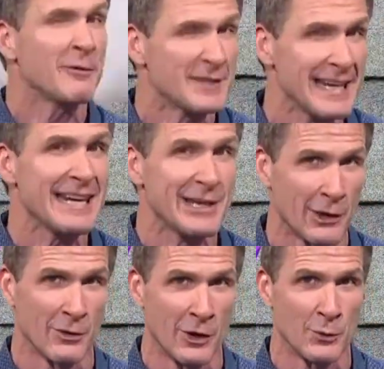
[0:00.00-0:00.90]

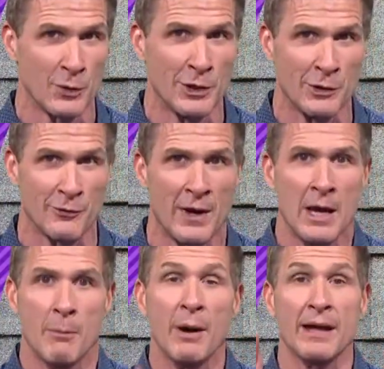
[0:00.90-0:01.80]
15-year-old roof.
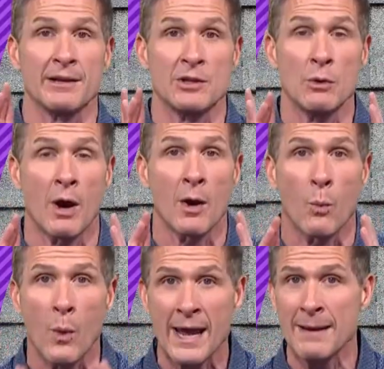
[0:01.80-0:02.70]
But you are
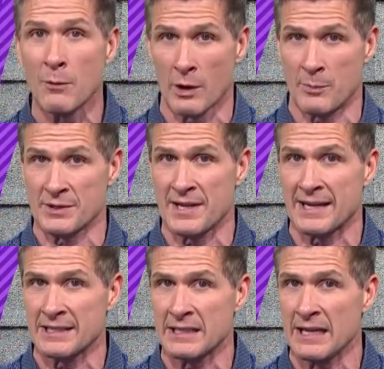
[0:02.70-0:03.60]
way more
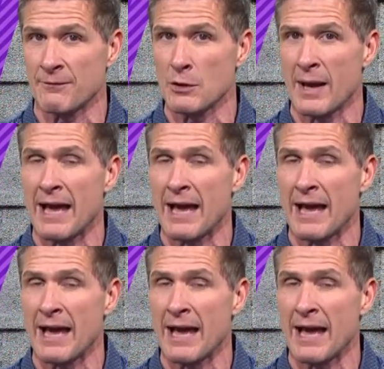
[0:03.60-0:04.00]
protected if you